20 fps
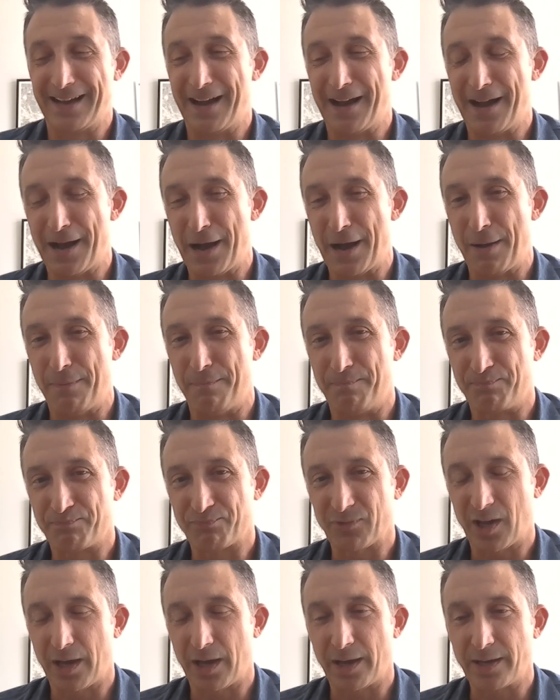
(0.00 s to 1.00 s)

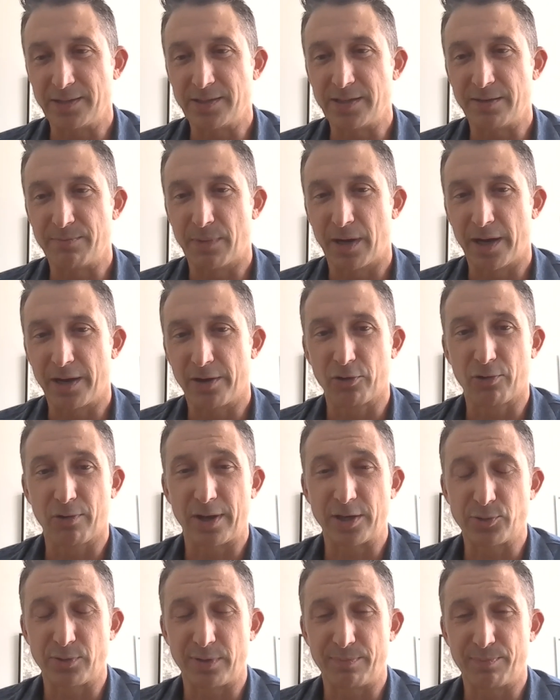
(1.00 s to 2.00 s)
I did my
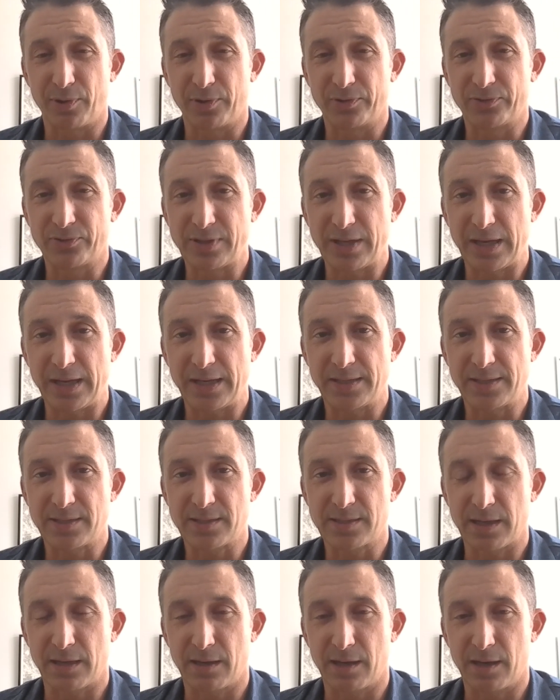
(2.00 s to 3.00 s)
undergraduate at Ball
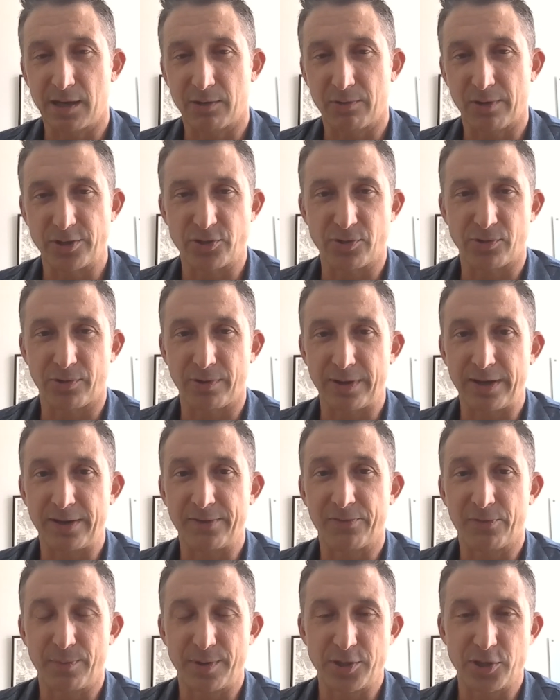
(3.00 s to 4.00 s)
State, graduate degree in
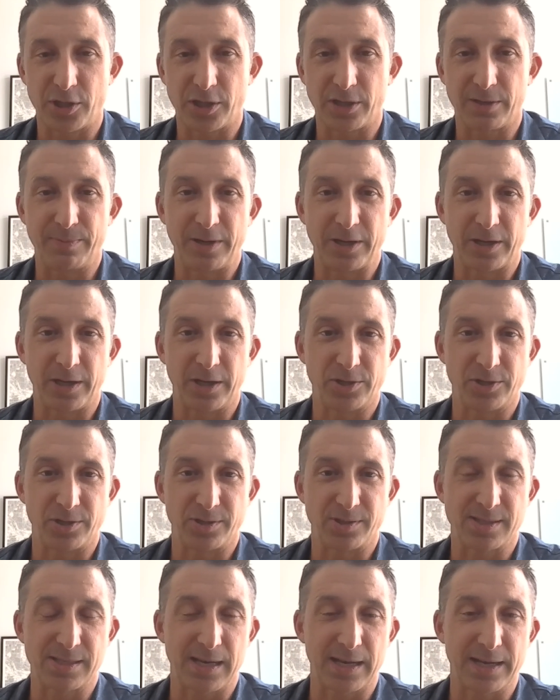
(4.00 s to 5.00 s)
information and
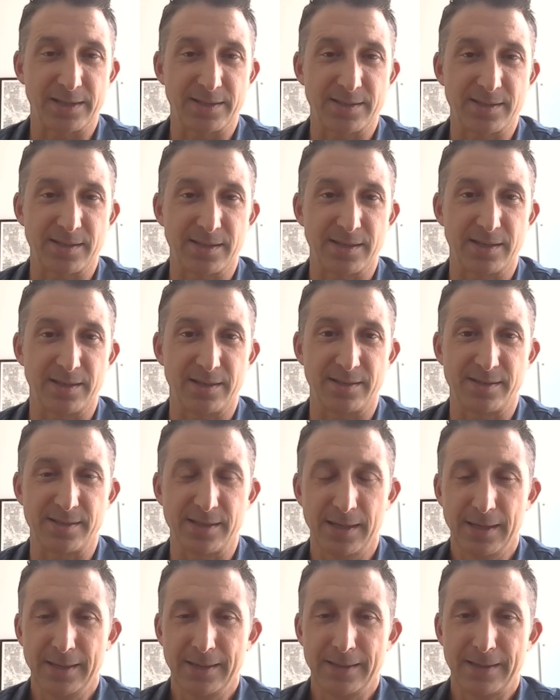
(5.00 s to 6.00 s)
communication
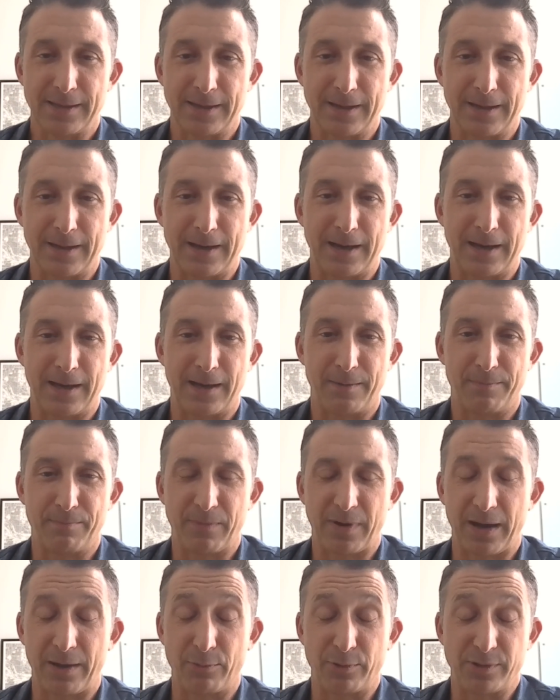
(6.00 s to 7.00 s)
sciences.
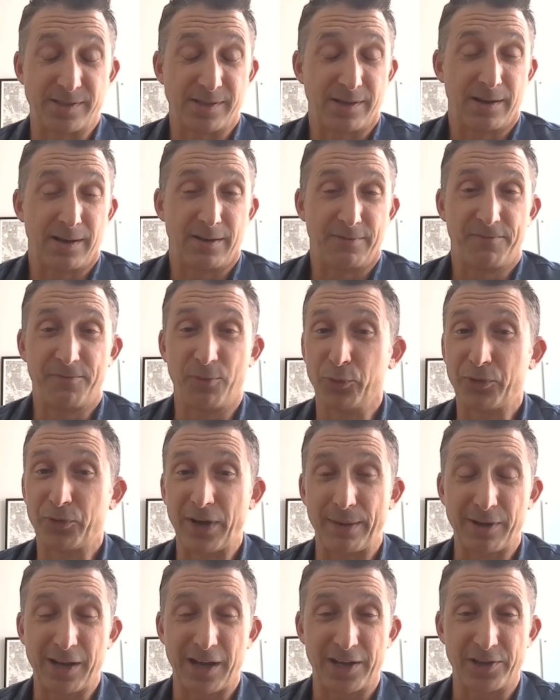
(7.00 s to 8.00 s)
I was a full
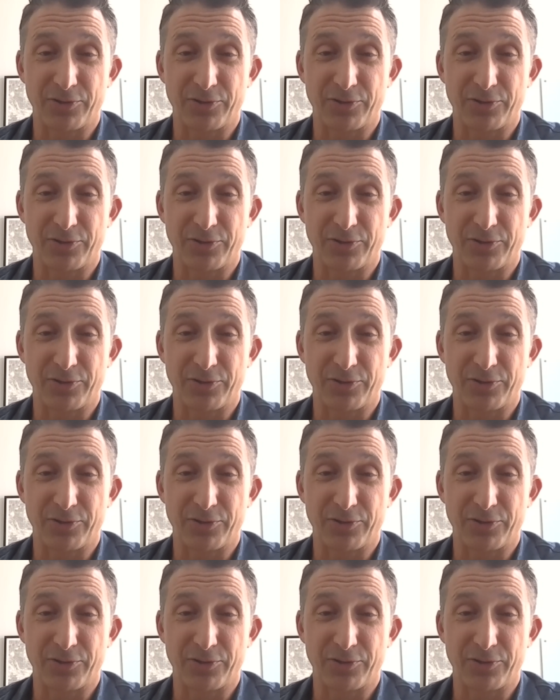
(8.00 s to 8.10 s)
time